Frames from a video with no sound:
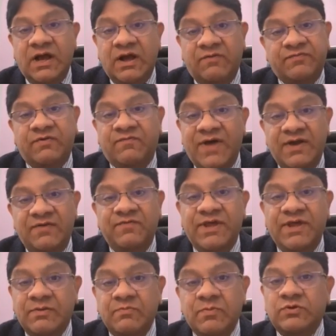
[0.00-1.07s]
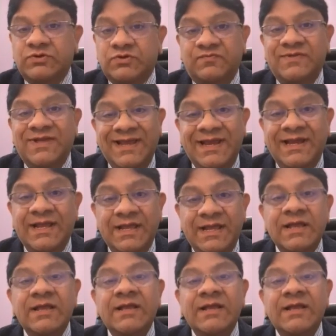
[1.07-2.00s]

After 1 week, most of the healing